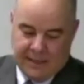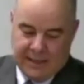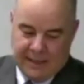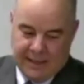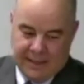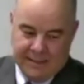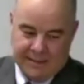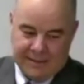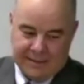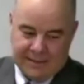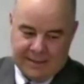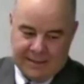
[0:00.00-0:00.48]

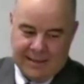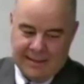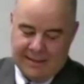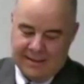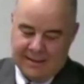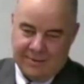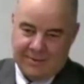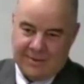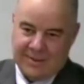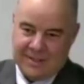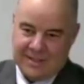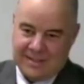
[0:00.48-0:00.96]
and
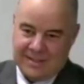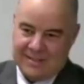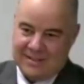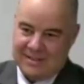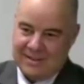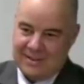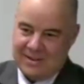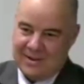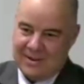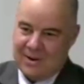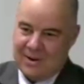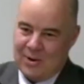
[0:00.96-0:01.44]
there was
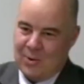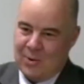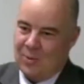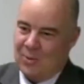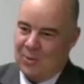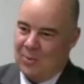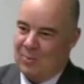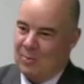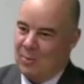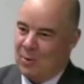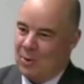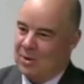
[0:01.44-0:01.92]

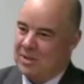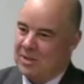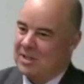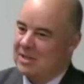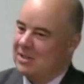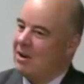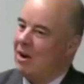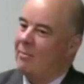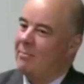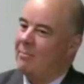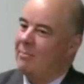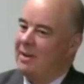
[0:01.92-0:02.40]
no more
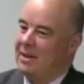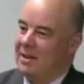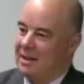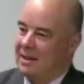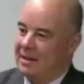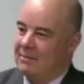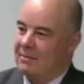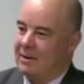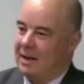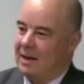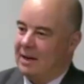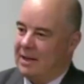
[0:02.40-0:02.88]
stopping
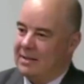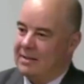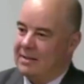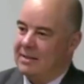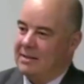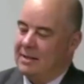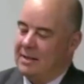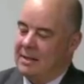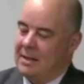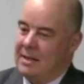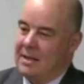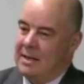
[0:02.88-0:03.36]
it, right?
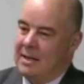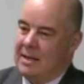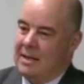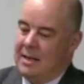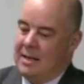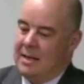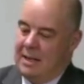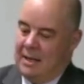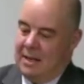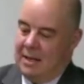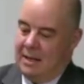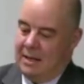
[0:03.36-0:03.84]

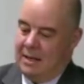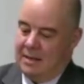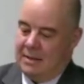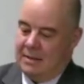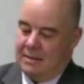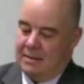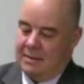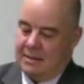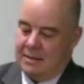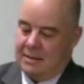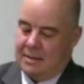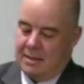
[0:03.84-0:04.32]

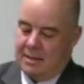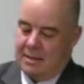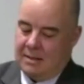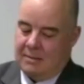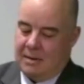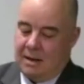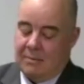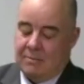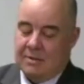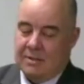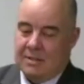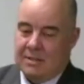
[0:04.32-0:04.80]
And
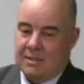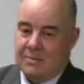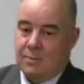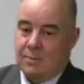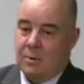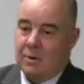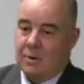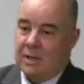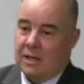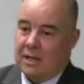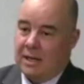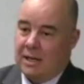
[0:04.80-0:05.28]
I was
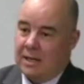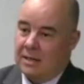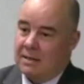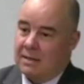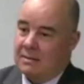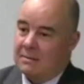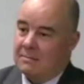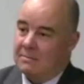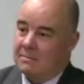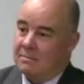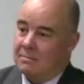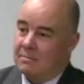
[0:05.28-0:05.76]
working in
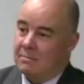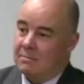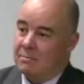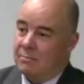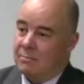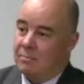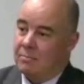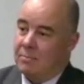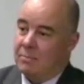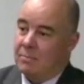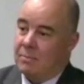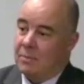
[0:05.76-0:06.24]
a
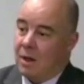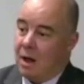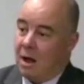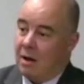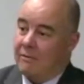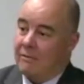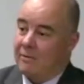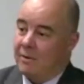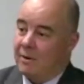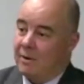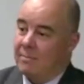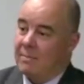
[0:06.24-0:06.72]
law
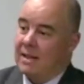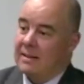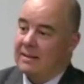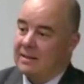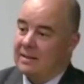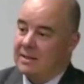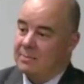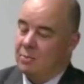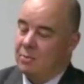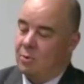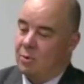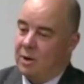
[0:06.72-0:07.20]
firm at
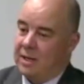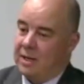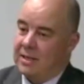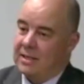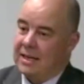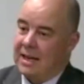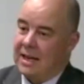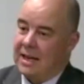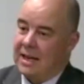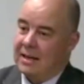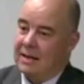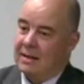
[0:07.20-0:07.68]
this point.
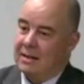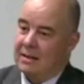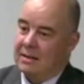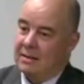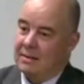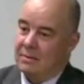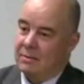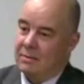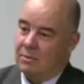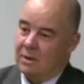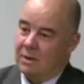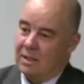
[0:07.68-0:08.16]
I had
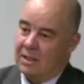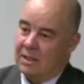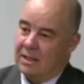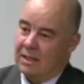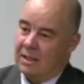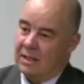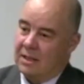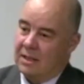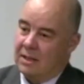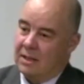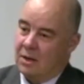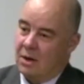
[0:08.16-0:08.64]
a
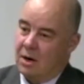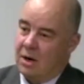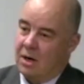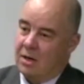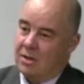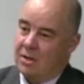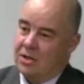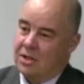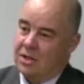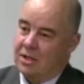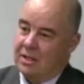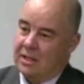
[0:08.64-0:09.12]
really
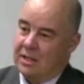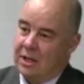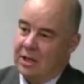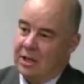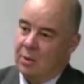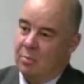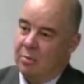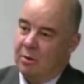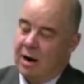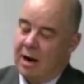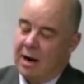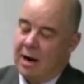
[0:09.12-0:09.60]
large
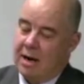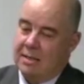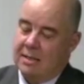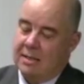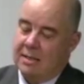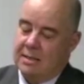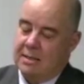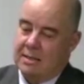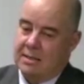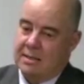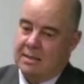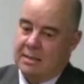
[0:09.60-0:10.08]
legal
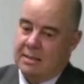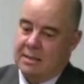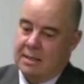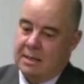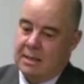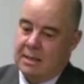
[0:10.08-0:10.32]
practice.